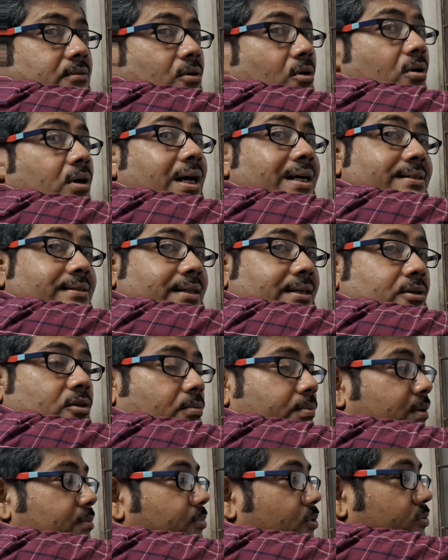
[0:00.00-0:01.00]
or
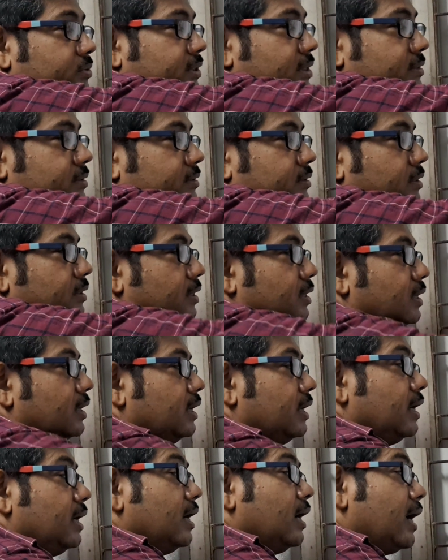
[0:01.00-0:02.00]
isentropic process.
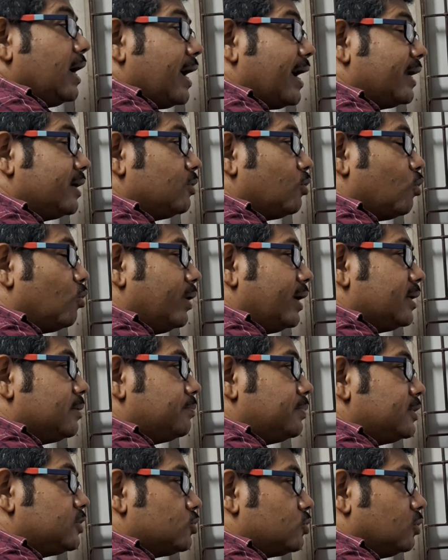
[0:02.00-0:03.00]
And
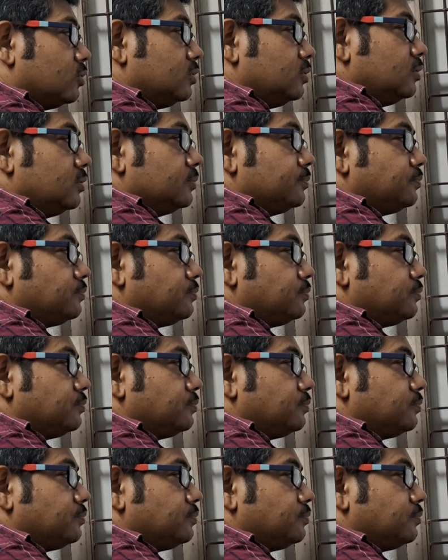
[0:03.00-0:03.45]
when piston